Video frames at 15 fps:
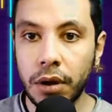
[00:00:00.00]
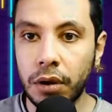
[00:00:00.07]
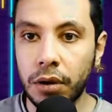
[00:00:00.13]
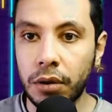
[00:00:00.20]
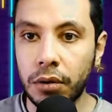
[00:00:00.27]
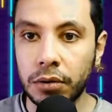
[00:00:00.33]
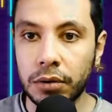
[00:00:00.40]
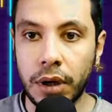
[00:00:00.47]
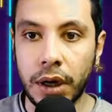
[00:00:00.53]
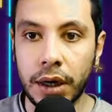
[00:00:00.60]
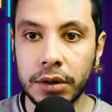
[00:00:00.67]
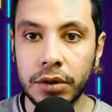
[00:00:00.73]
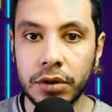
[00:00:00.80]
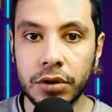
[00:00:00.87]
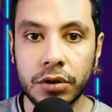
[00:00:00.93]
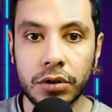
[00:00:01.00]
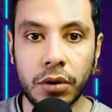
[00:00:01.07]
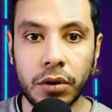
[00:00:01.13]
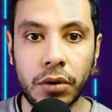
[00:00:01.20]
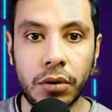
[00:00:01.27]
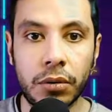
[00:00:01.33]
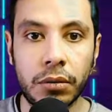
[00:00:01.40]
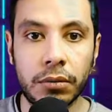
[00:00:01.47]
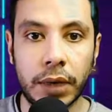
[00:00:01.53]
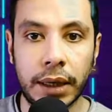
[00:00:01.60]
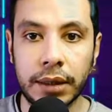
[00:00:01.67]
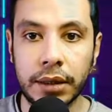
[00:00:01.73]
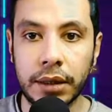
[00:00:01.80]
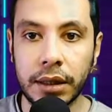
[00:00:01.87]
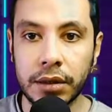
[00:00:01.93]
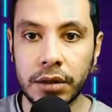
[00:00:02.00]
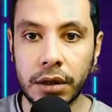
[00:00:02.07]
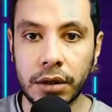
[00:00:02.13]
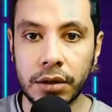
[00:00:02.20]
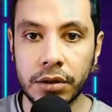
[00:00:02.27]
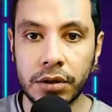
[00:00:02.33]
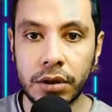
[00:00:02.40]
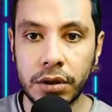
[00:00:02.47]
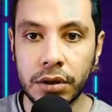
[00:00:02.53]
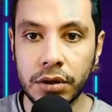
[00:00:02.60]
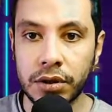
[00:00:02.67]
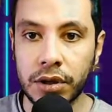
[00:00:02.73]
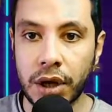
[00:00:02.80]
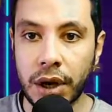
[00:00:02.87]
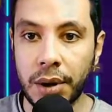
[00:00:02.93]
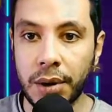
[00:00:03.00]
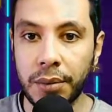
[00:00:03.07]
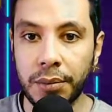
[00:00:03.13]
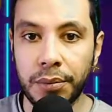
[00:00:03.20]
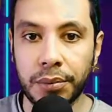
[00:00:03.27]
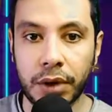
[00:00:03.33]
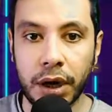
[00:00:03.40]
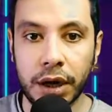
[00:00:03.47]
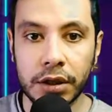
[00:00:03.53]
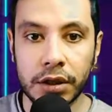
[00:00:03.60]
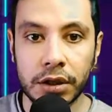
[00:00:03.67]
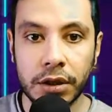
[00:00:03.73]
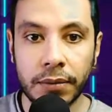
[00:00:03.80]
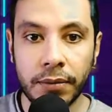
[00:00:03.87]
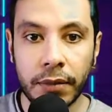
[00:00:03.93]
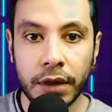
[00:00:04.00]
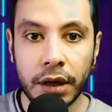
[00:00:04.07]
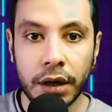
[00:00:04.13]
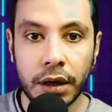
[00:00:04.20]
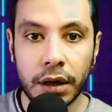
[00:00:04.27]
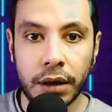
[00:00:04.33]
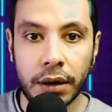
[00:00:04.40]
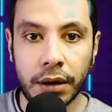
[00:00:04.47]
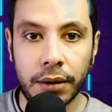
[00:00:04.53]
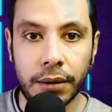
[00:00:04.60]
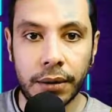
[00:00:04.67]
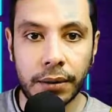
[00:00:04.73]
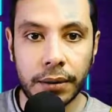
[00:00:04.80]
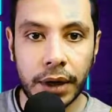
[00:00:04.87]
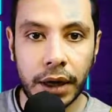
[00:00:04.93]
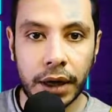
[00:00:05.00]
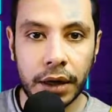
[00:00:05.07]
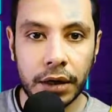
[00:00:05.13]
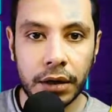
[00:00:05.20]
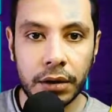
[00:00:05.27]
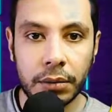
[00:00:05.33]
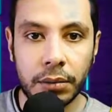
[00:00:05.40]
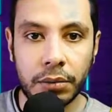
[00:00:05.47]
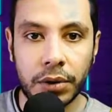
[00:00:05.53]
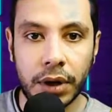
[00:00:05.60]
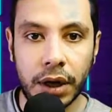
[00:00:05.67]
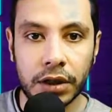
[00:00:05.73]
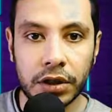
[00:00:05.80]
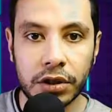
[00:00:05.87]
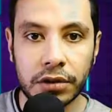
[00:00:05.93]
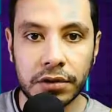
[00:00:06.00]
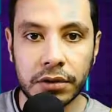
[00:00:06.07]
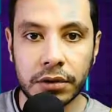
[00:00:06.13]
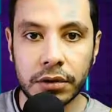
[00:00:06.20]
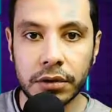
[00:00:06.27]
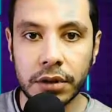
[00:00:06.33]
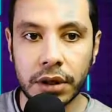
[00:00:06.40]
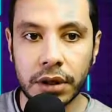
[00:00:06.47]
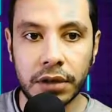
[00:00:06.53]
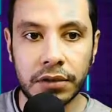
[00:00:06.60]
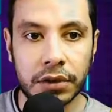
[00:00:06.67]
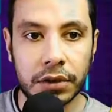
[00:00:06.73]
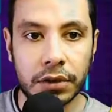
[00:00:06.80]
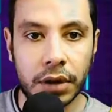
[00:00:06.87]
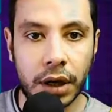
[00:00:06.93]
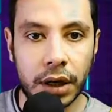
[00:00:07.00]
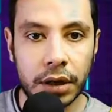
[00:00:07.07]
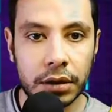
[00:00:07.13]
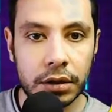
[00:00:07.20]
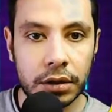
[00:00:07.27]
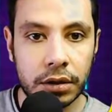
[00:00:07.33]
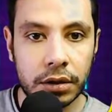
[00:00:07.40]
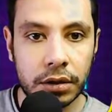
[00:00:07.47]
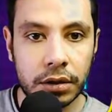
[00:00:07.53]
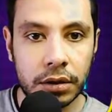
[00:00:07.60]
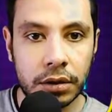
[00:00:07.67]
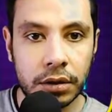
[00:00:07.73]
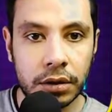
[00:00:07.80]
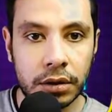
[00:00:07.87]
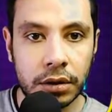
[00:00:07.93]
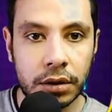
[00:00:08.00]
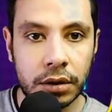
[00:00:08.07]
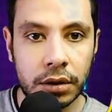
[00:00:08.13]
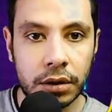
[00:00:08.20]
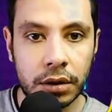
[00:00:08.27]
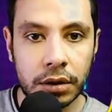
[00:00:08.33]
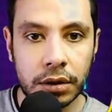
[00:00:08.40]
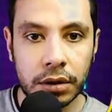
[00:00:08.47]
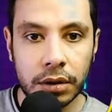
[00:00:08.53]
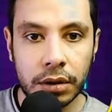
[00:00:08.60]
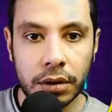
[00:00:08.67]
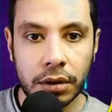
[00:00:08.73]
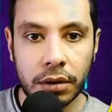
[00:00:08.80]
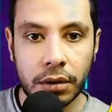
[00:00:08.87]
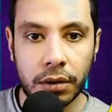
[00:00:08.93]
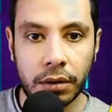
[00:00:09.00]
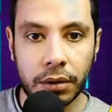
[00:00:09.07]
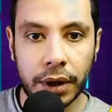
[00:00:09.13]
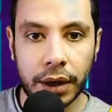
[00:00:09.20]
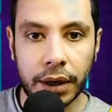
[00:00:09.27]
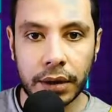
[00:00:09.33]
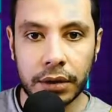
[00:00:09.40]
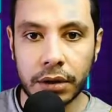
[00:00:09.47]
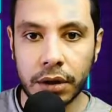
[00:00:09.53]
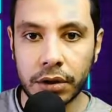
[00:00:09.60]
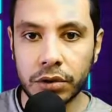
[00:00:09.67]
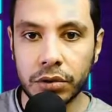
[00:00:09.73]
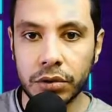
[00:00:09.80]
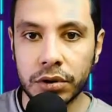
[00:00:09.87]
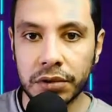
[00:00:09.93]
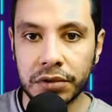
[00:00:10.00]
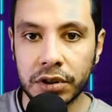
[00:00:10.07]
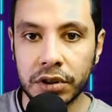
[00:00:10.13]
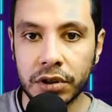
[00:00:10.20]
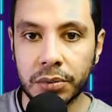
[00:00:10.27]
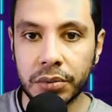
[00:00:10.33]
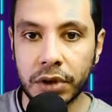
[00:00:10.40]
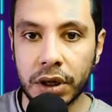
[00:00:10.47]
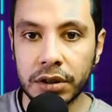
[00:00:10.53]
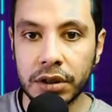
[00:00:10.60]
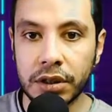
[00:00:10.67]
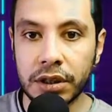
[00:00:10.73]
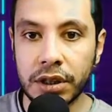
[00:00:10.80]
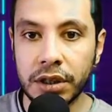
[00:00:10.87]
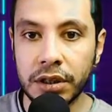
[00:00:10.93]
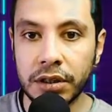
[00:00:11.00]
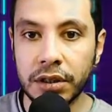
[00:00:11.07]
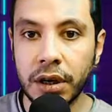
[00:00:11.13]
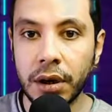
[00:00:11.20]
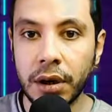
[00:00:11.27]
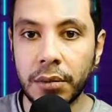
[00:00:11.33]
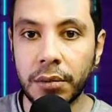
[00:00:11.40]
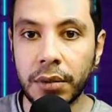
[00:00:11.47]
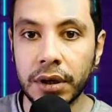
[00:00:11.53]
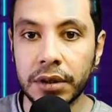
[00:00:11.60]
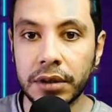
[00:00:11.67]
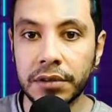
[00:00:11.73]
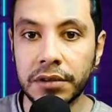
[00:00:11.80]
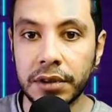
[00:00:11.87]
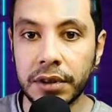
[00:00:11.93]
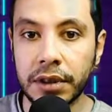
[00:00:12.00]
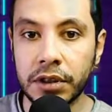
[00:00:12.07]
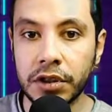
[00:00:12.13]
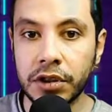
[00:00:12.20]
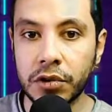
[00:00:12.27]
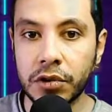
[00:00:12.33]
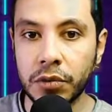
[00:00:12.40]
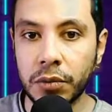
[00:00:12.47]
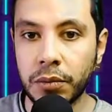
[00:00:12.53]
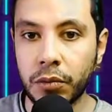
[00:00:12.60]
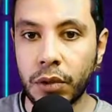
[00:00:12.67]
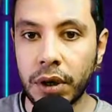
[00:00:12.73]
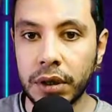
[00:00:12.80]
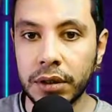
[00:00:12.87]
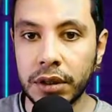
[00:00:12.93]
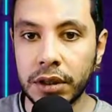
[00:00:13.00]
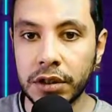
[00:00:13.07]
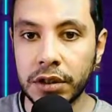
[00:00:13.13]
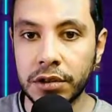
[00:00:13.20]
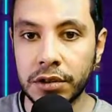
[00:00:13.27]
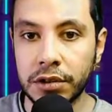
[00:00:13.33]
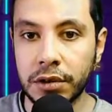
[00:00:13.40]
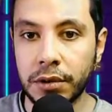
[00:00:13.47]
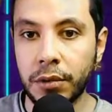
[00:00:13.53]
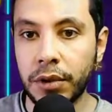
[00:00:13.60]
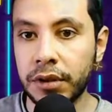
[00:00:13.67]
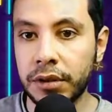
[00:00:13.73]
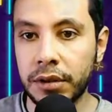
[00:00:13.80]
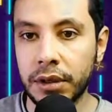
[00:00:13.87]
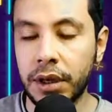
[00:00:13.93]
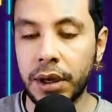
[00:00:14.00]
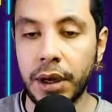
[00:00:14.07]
All right, so, and this is the price. Okay, price for 11 nights. Okay, there are two different prices here, but this one is with